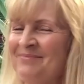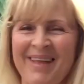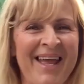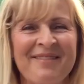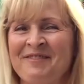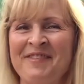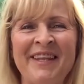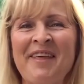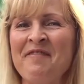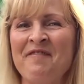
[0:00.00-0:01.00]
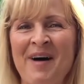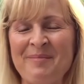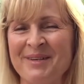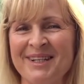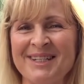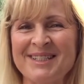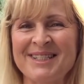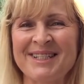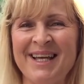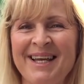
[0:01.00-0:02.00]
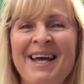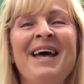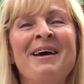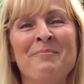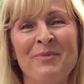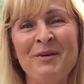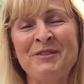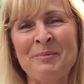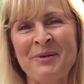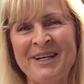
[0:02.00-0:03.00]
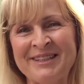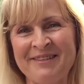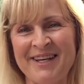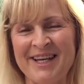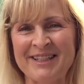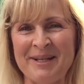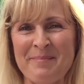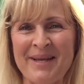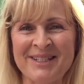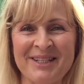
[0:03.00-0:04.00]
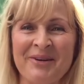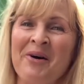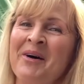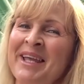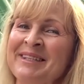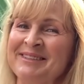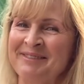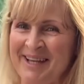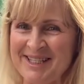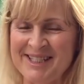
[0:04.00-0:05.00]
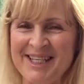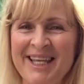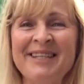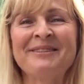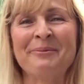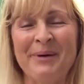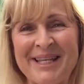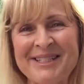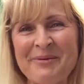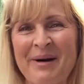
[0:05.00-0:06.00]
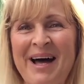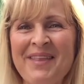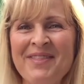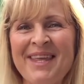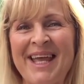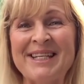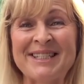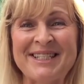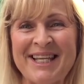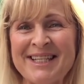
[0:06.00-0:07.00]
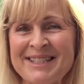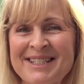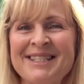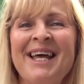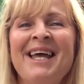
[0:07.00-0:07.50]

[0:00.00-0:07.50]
and feeling fabulous. Moved to Puerto Vallarta, Mexico in 2021 and since